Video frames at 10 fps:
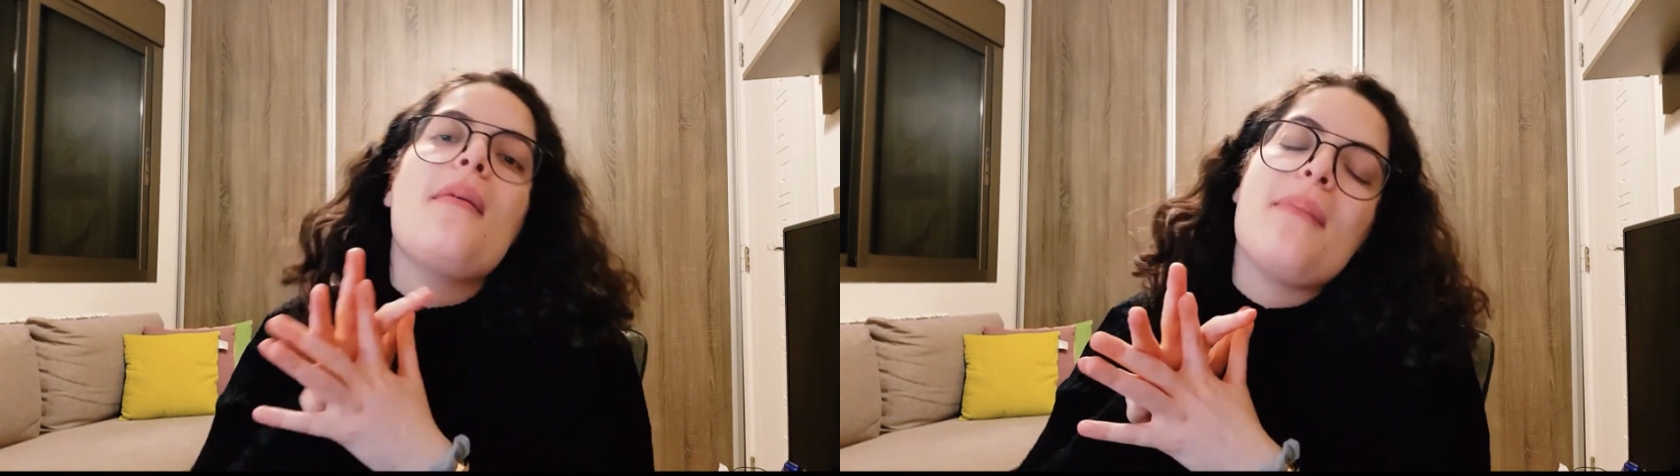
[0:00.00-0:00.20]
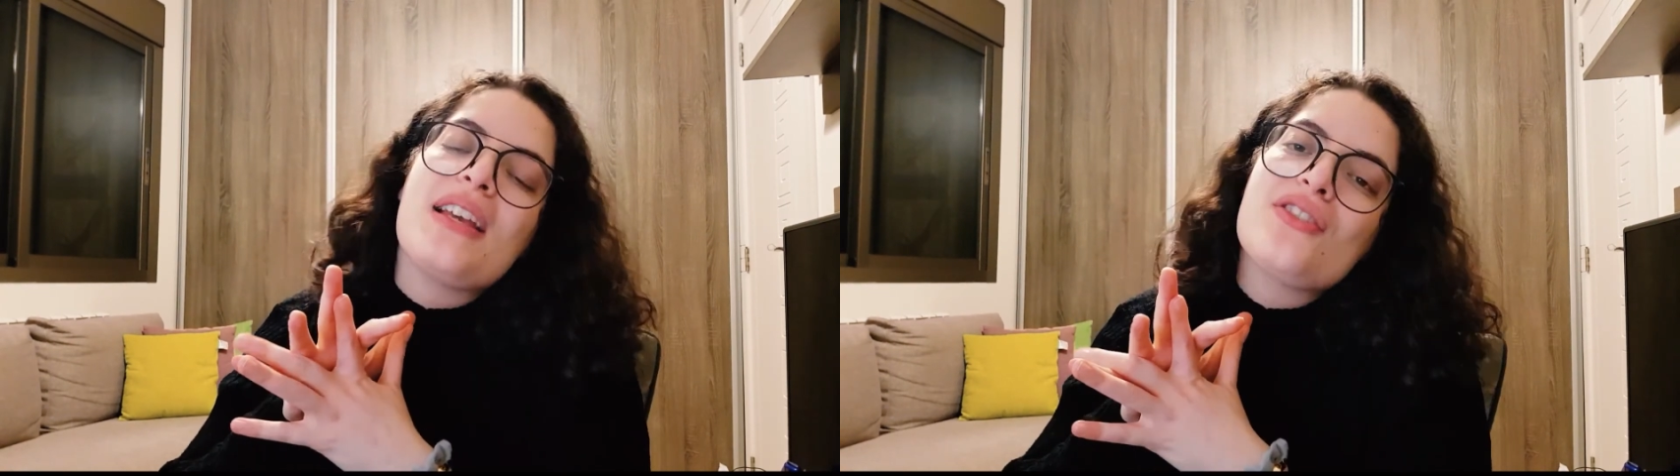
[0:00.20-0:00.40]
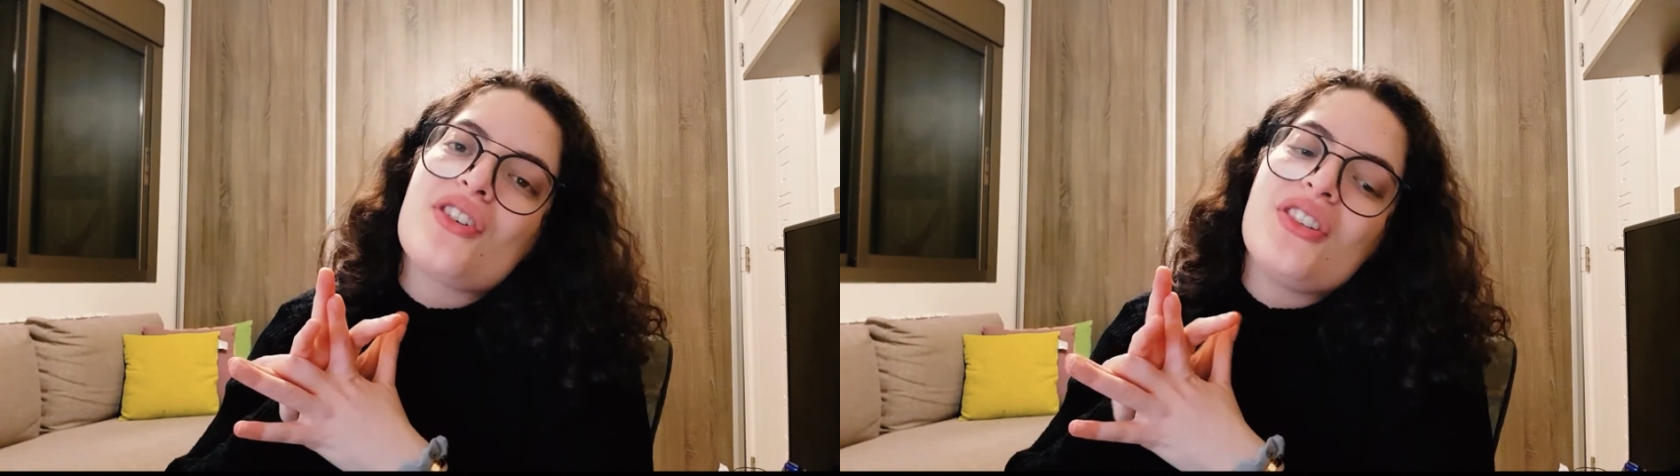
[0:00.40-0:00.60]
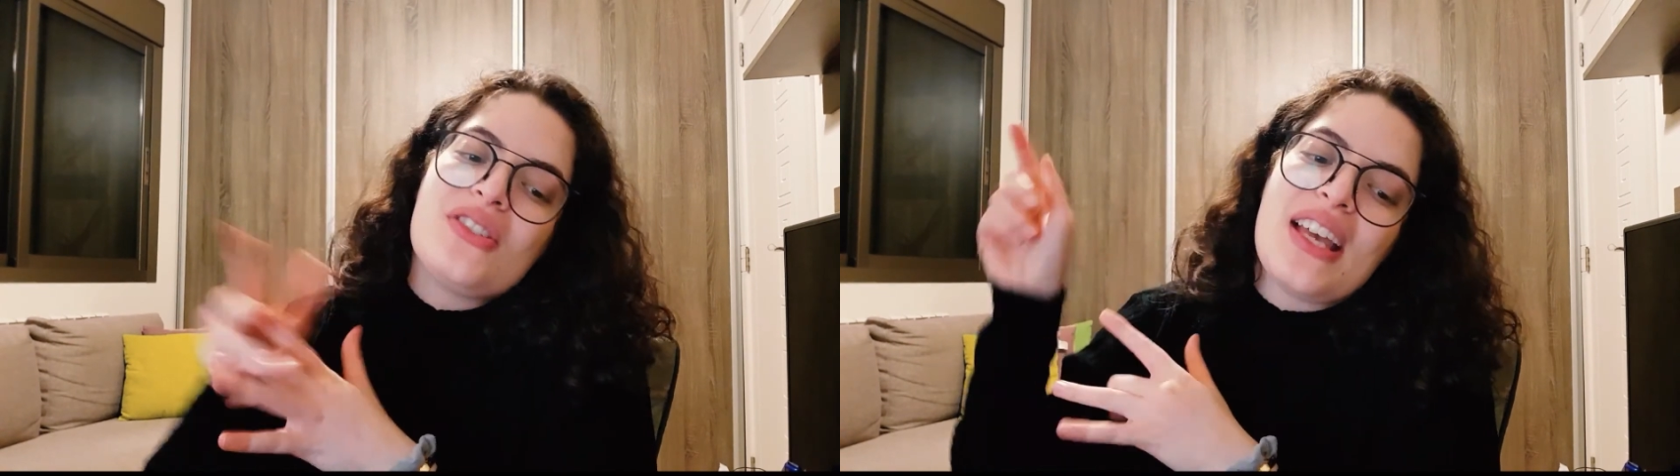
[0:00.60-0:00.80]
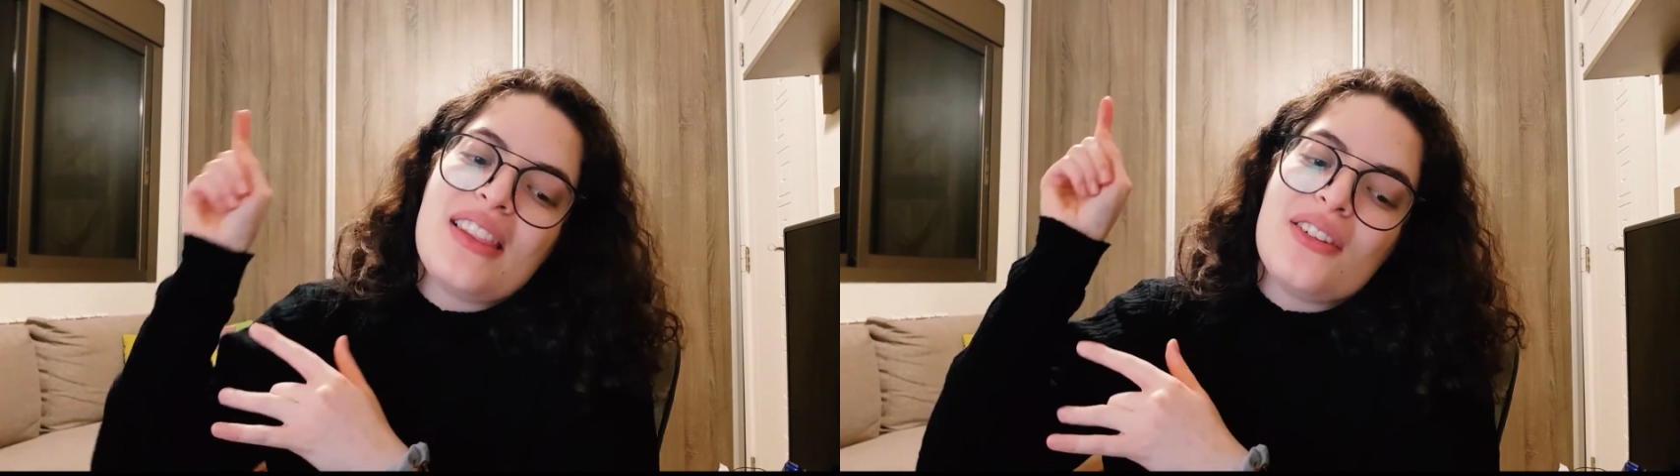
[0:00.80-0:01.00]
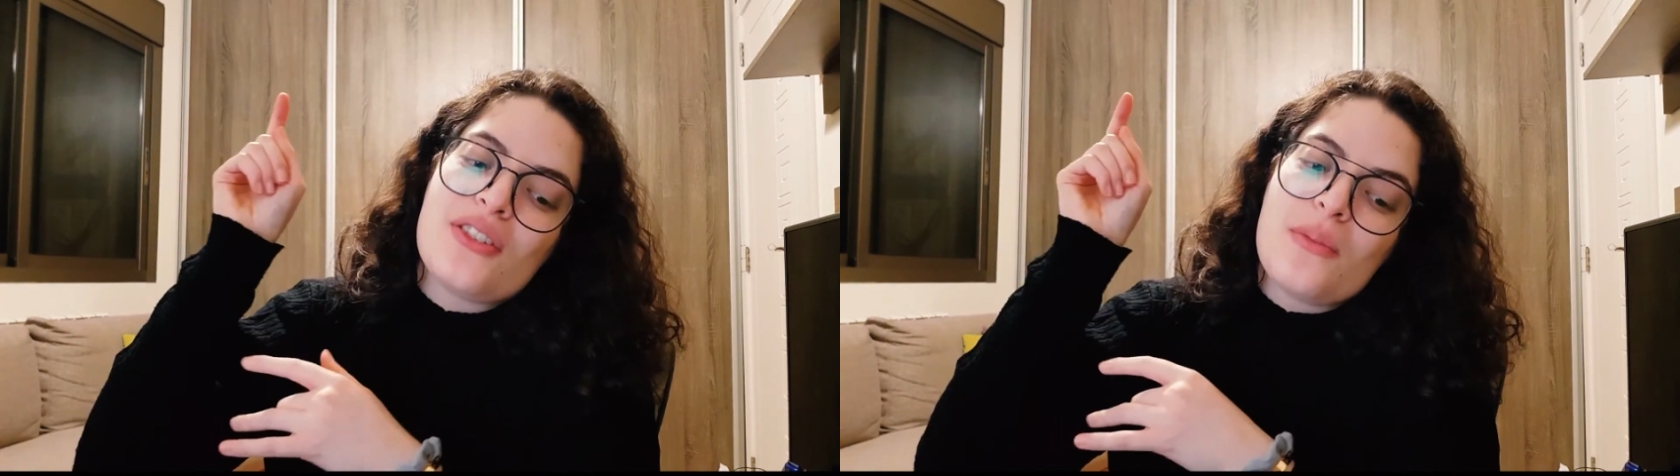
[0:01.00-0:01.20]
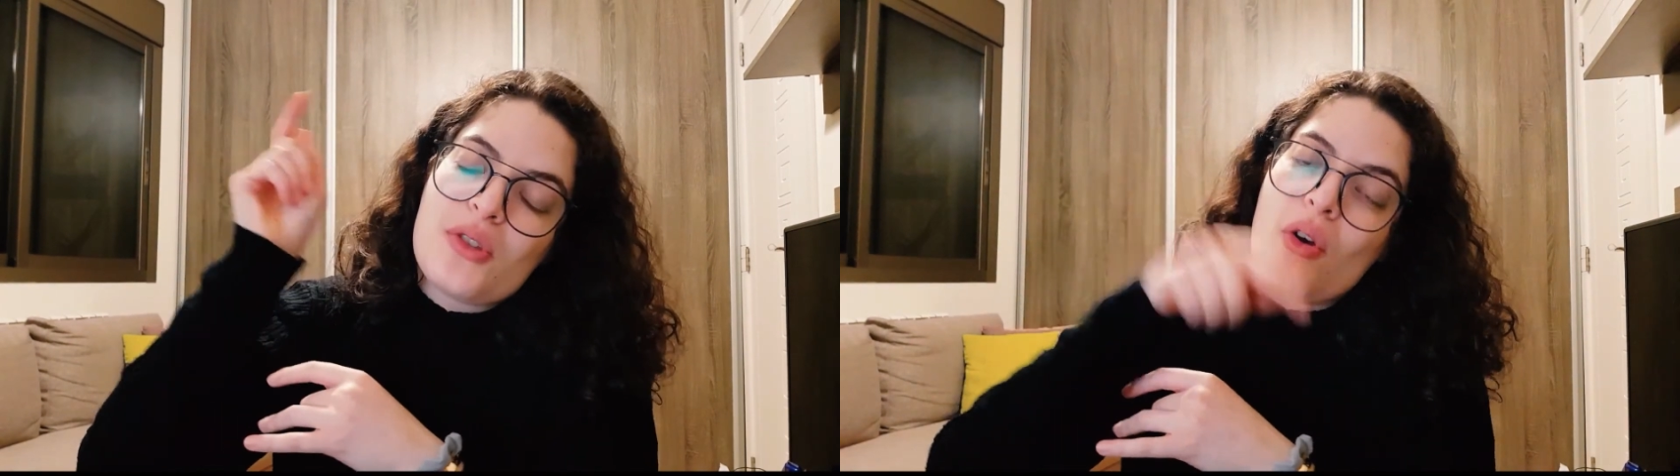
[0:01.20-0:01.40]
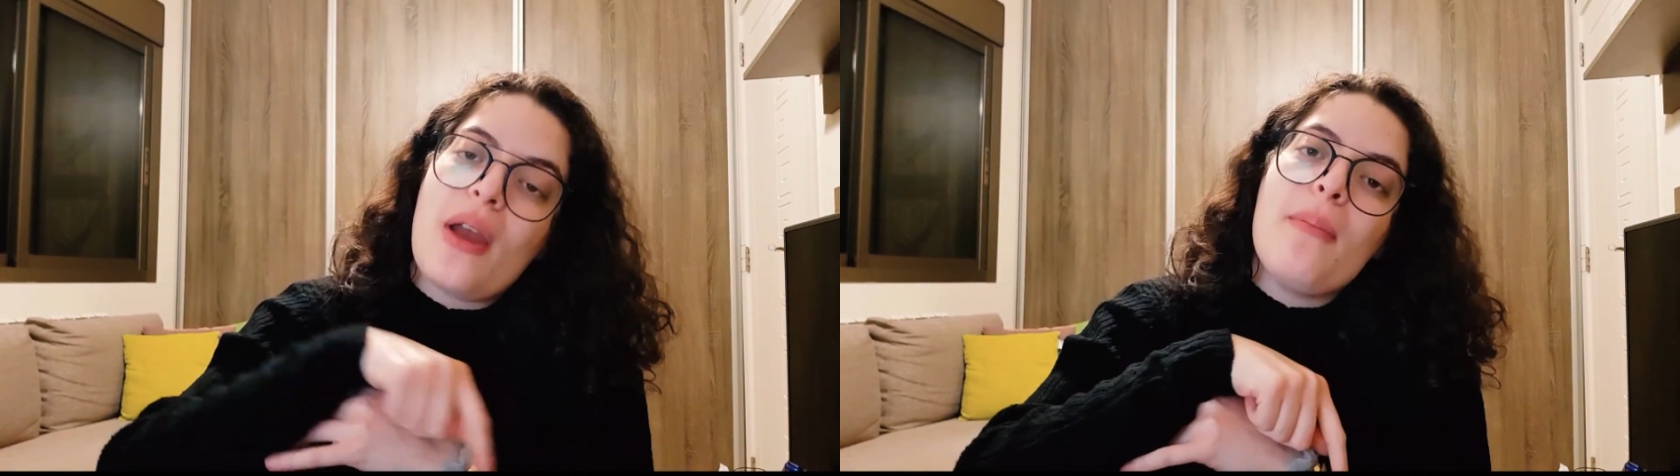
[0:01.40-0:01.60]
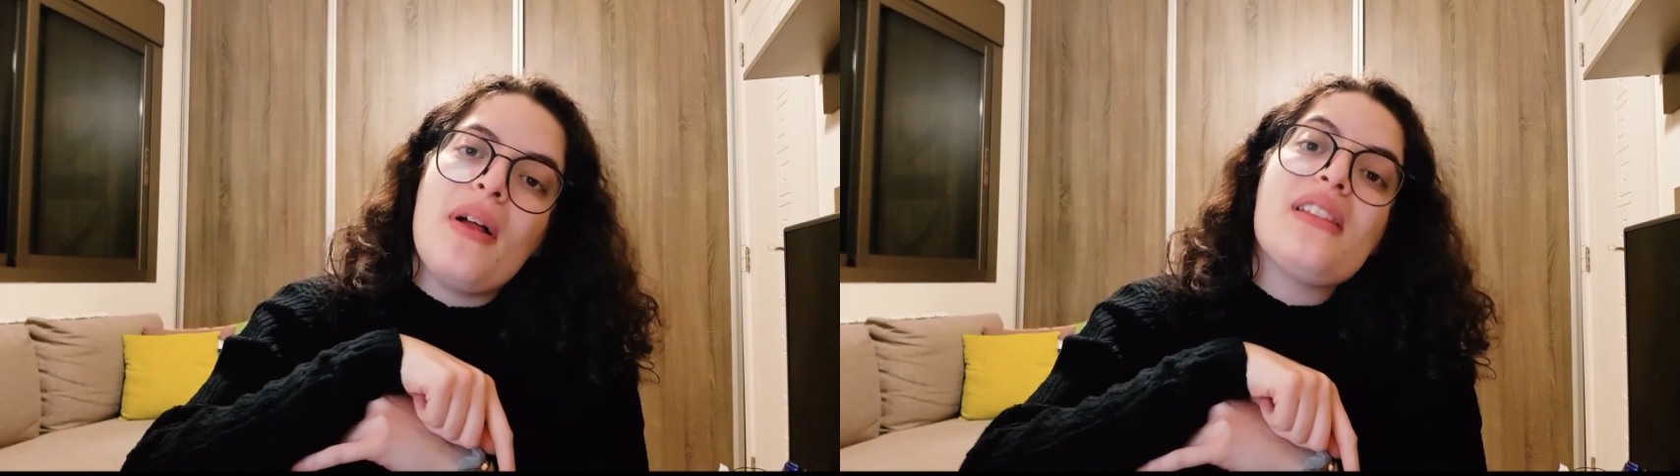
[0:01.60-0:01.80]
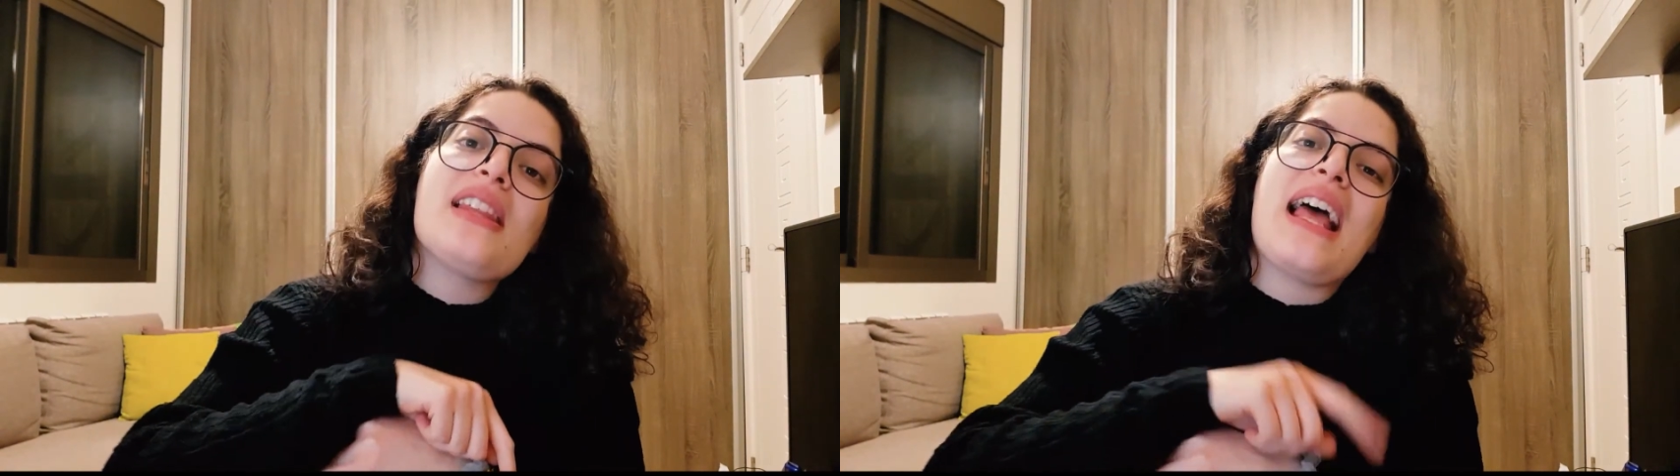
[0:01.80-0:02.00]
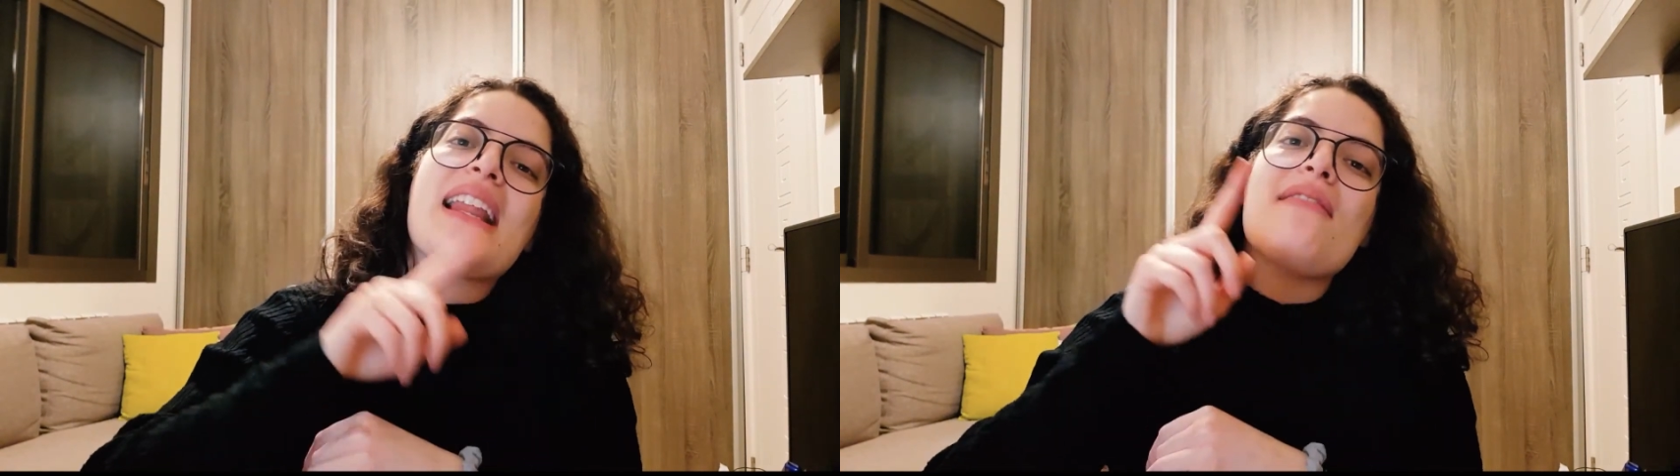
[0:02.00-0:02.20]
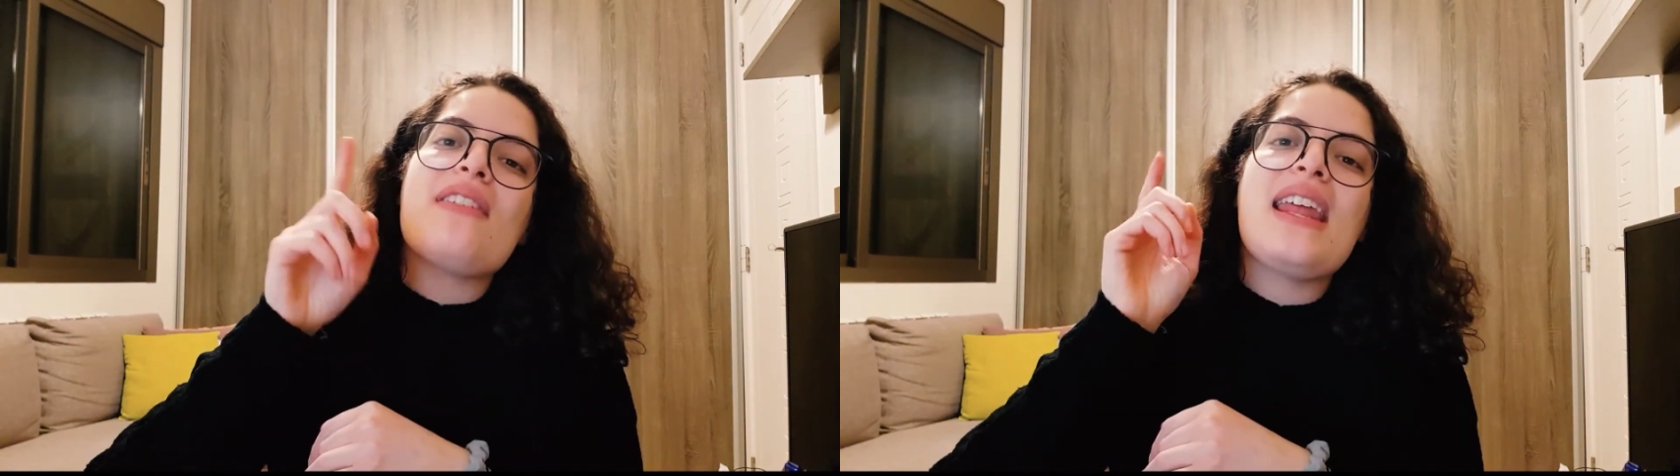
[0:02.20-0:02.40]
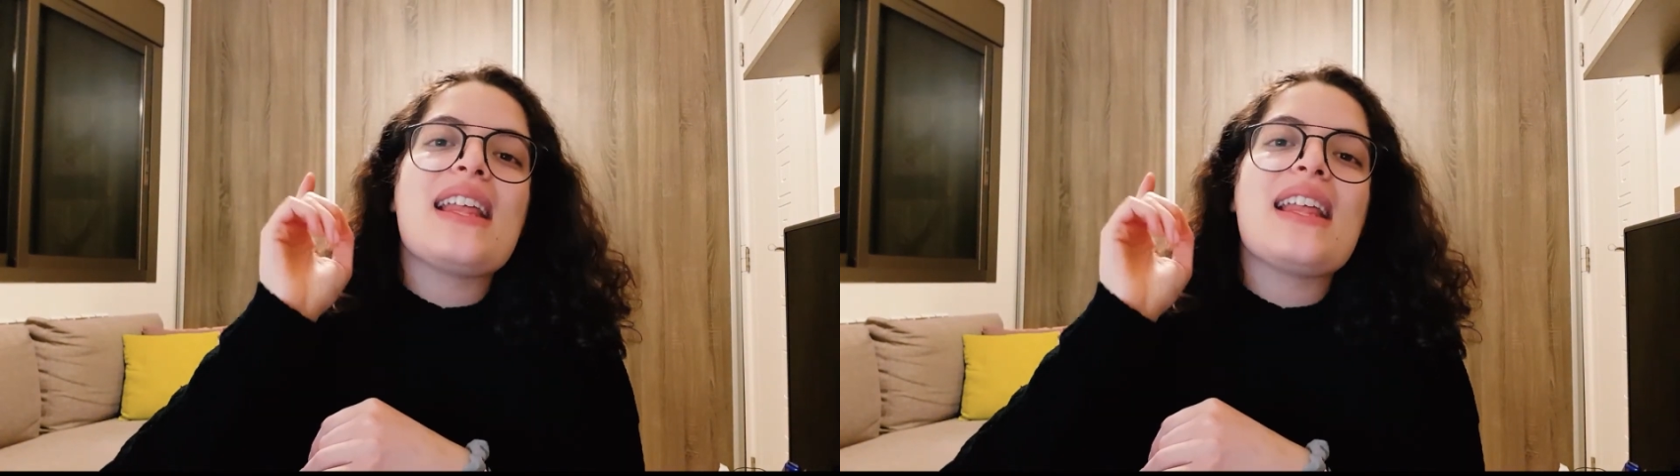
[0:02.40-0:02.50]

make sure to hit the subscribe button and even